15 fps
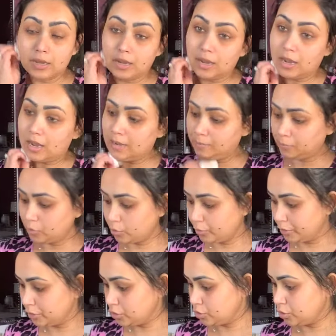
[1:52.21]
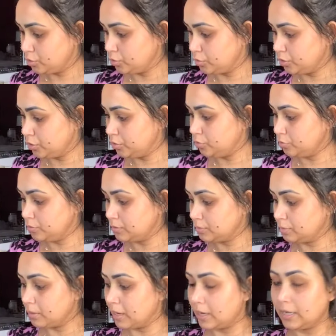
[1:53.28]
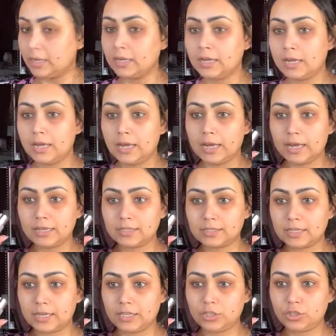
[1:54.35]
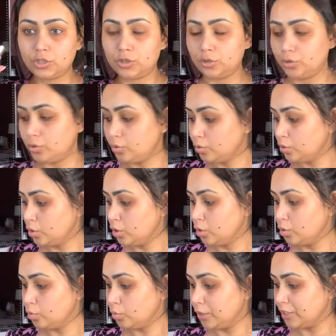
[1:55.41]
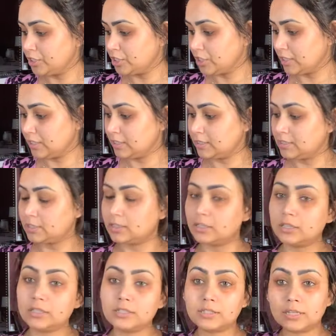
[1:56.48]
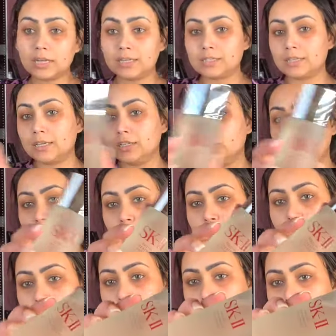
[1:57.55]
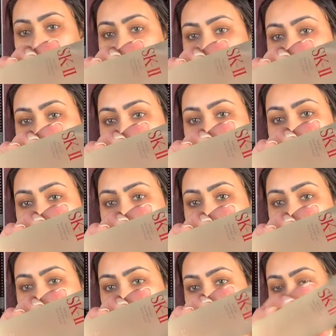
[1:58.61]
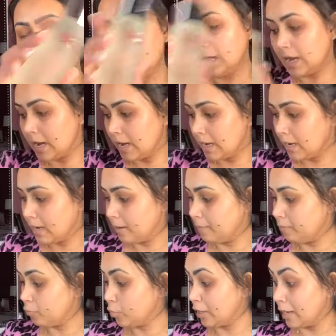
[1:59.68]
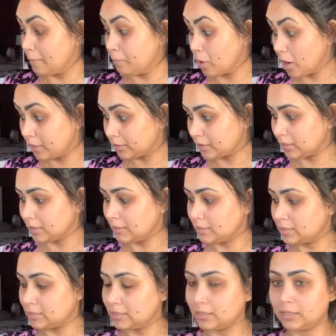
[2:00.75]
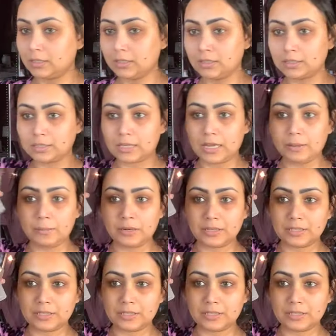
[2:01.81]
I'm going to use my SK2, which is this SK2 bottle right here. When I bought this came in a